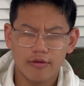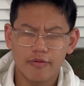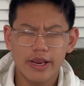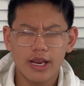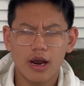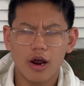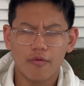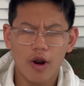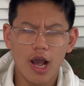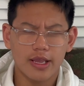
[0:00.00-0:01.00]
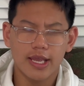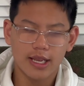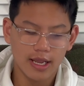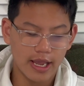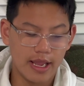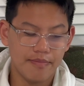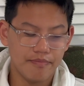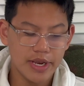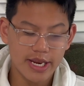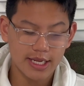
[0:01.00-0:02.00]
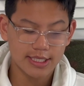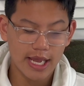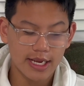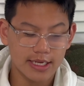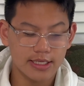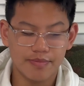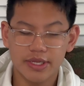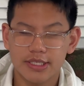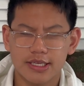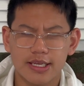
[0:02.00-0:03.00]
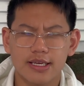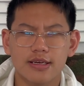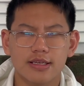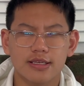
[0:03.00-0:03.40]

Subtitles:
We are rocking a MediaTek Dimensity